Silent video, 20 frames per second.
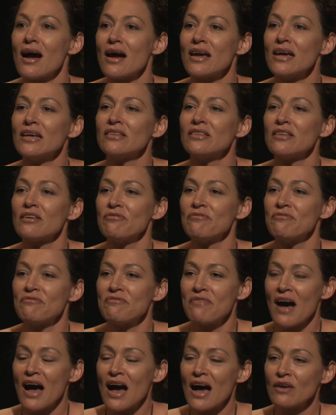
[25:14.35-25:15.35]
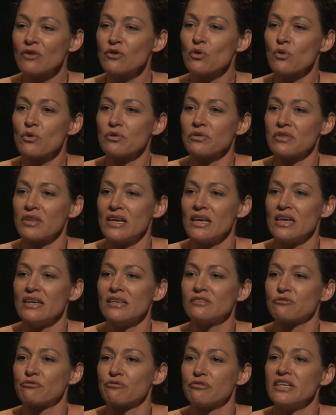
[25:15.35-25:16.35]
In the far
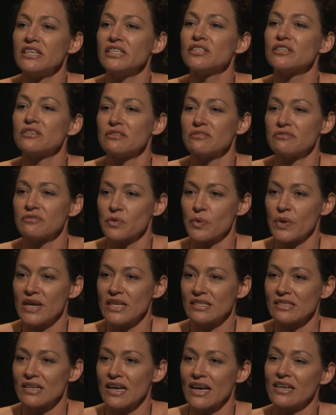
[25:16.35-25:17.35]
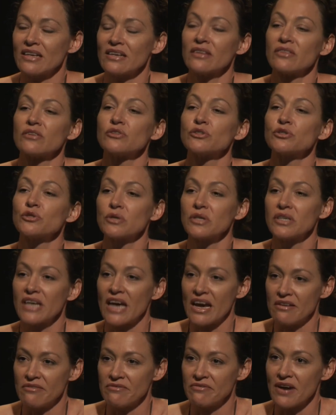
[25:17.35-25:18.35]
northeast region of Queensland, in the
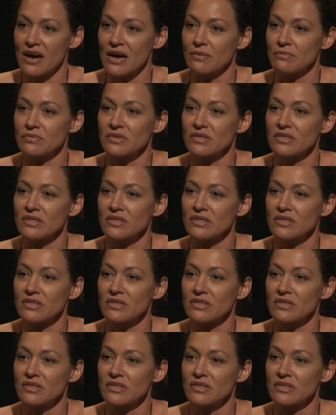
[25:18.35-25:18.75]
sugarcane farms.